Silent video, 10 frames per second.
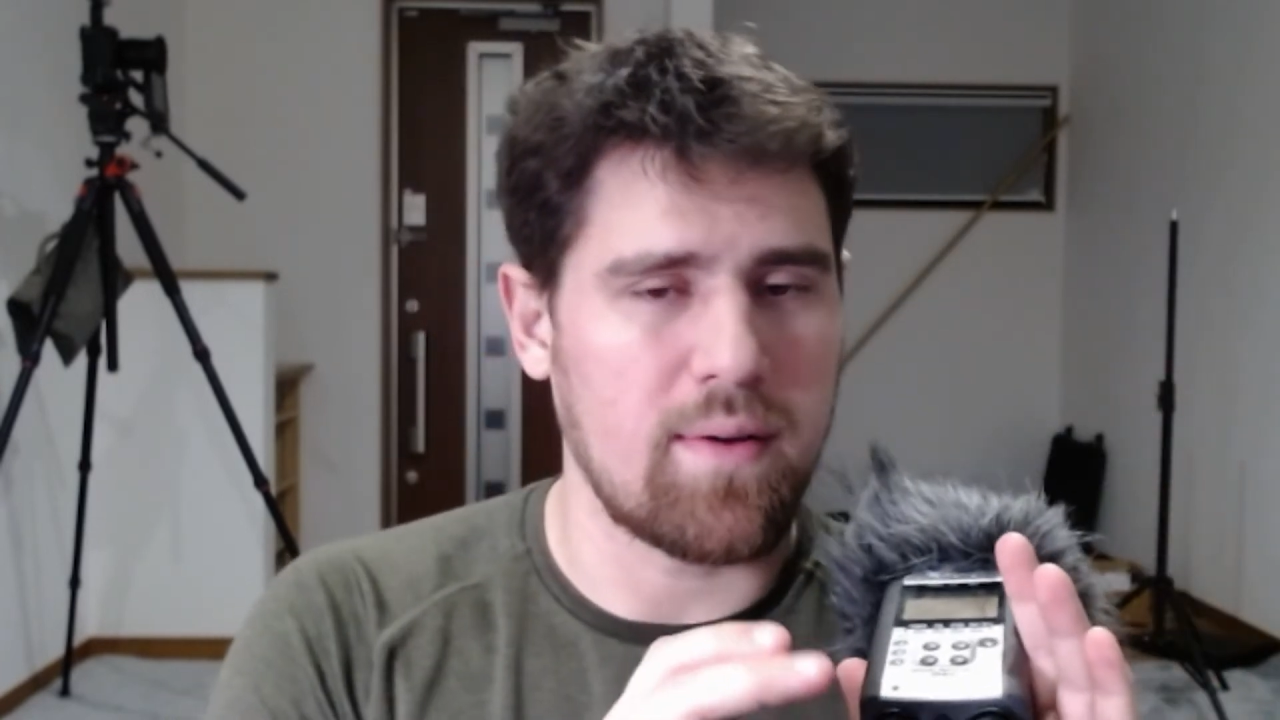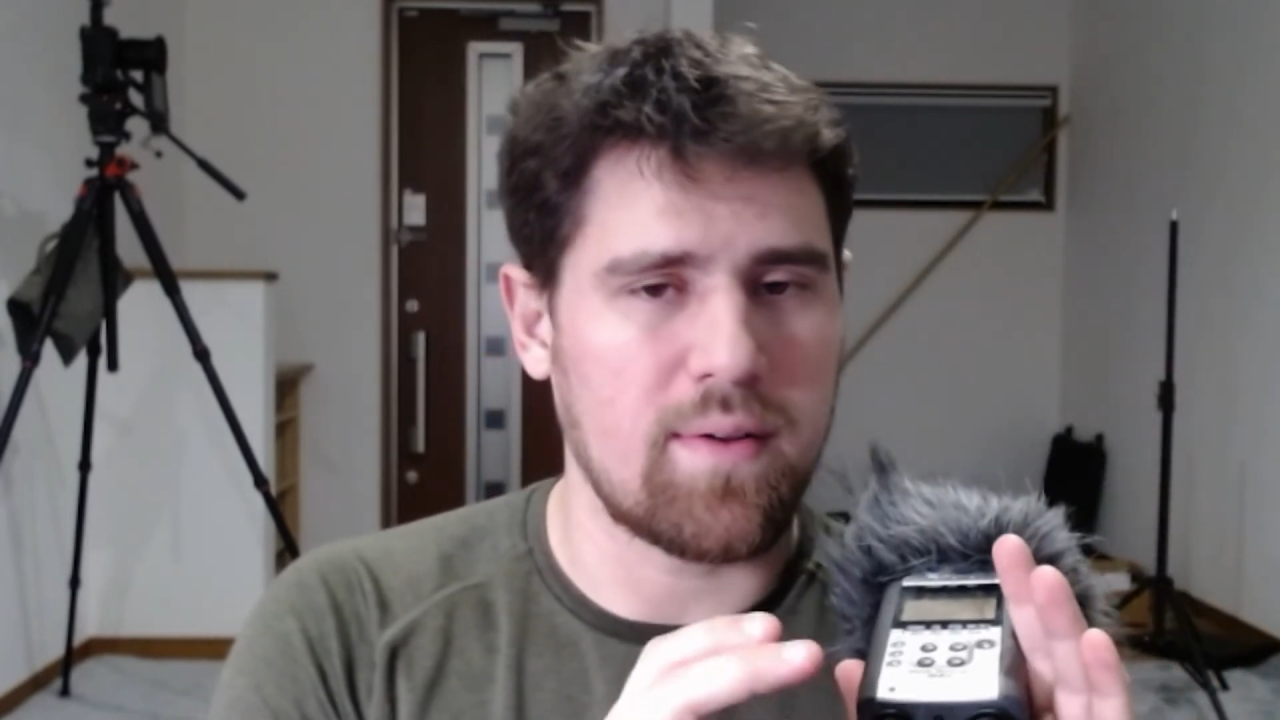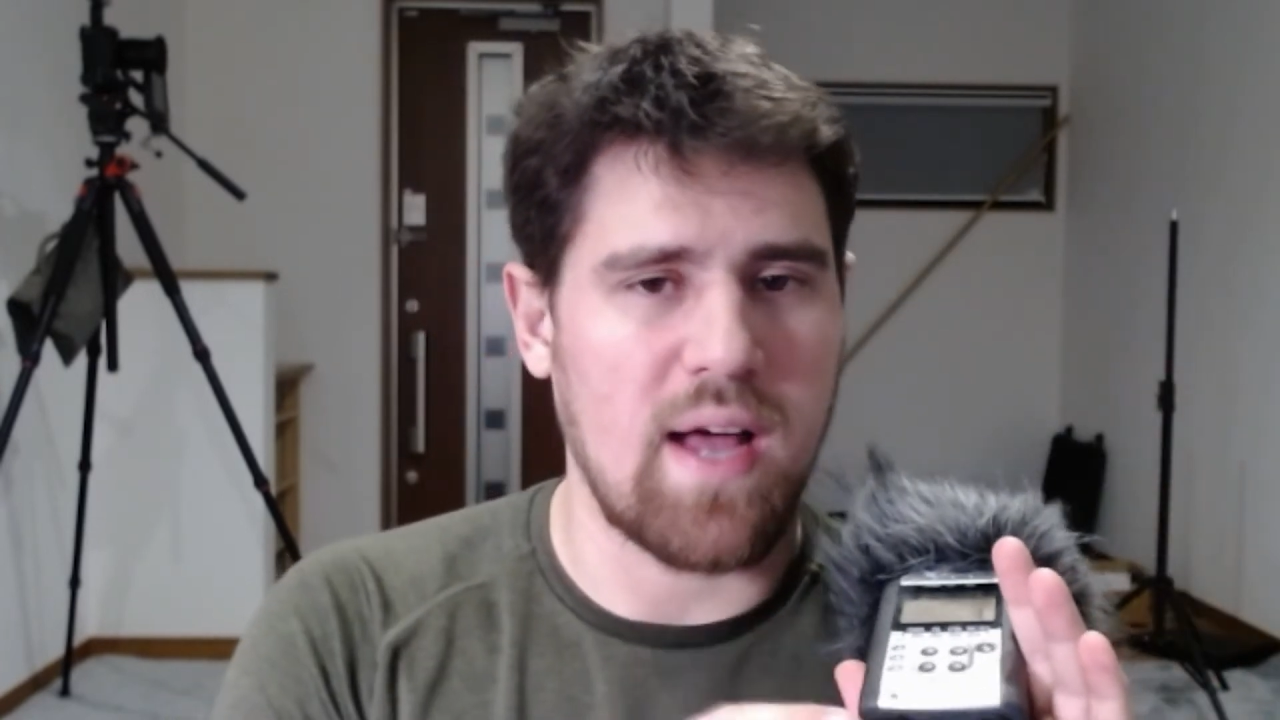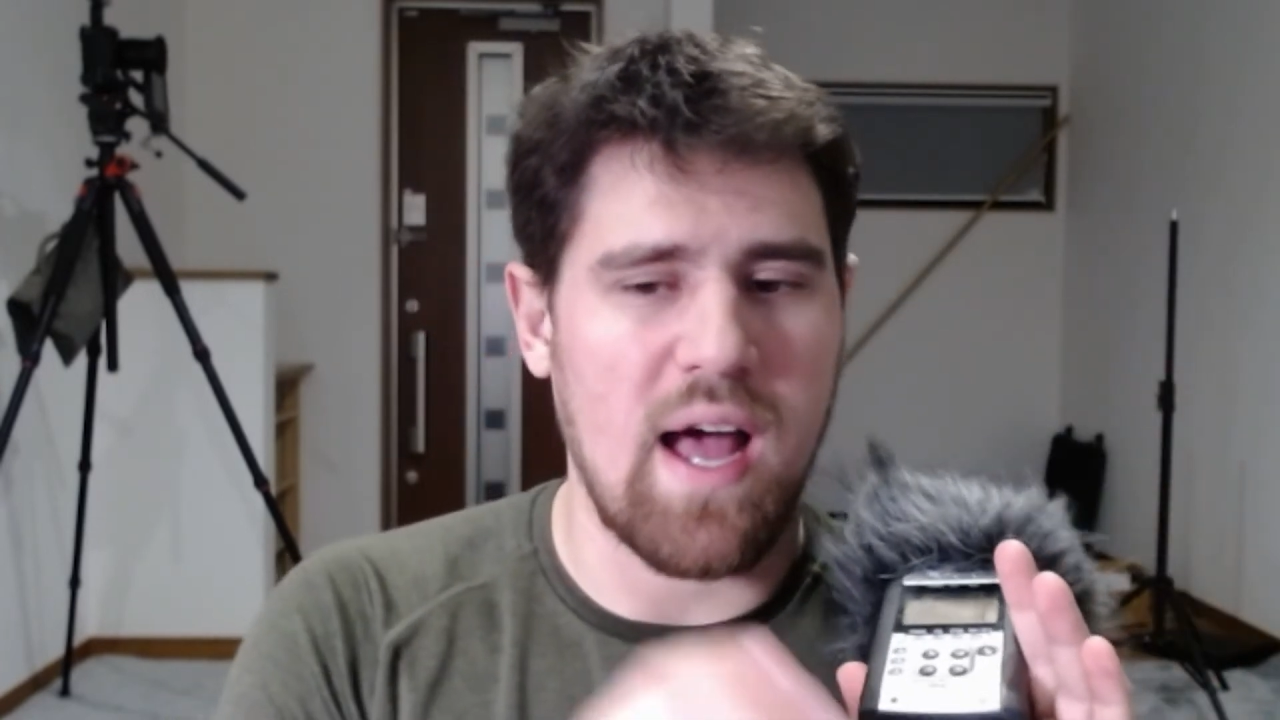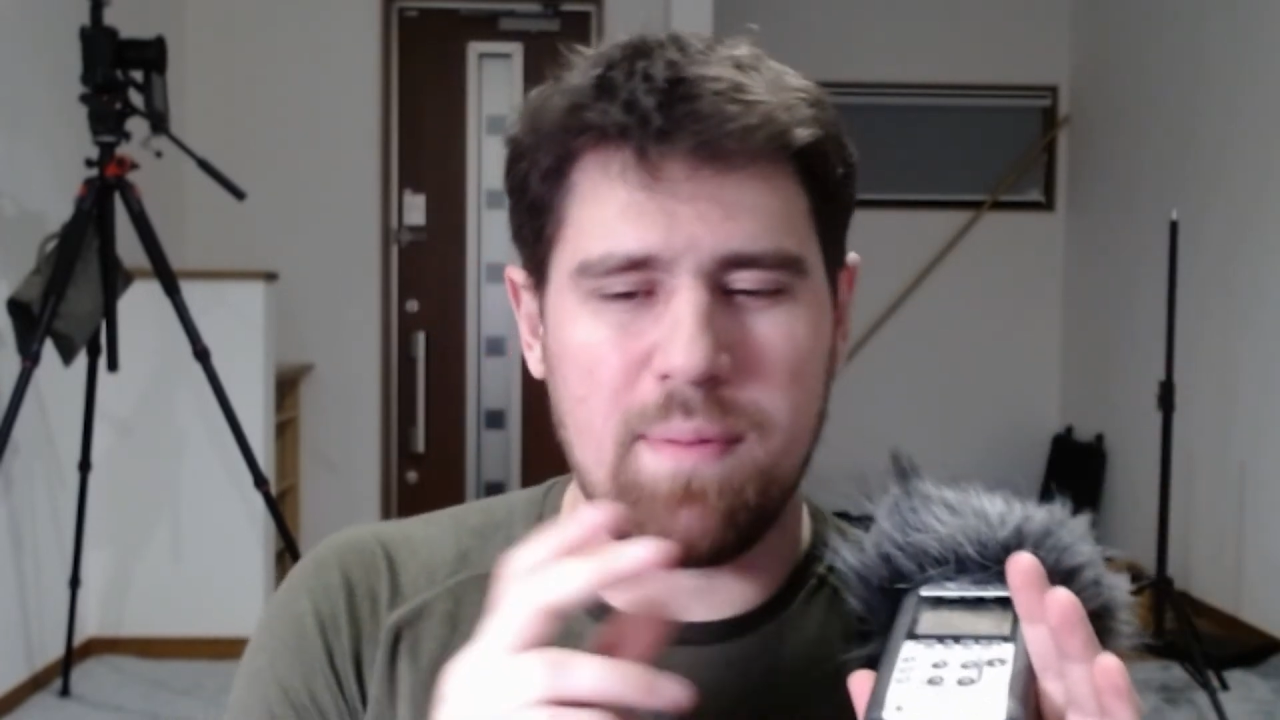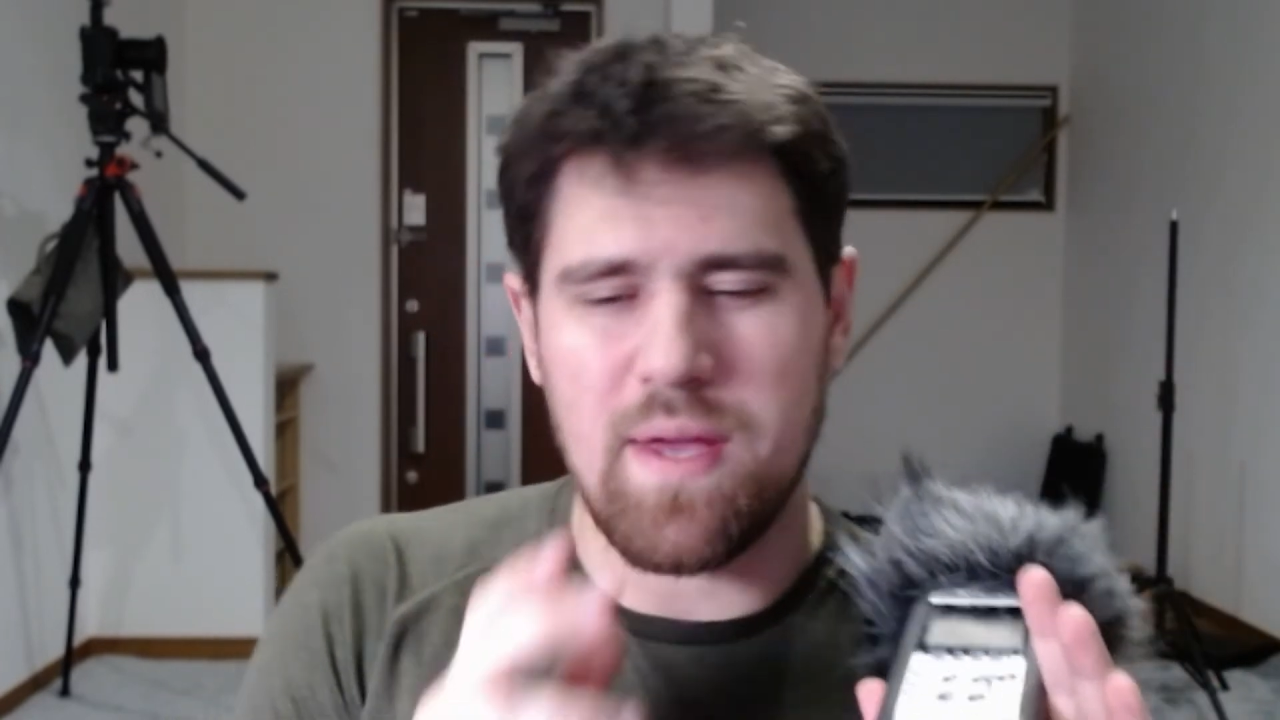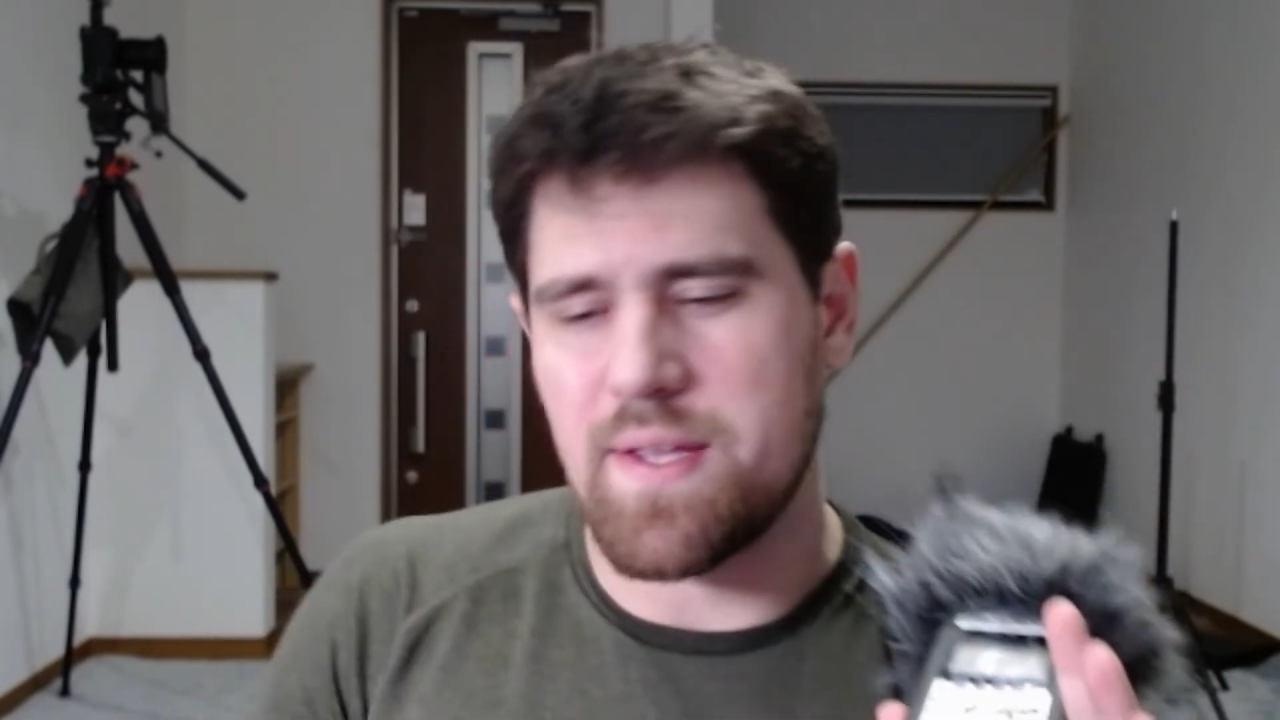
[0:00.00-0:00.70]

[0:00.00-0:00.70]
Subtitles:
copy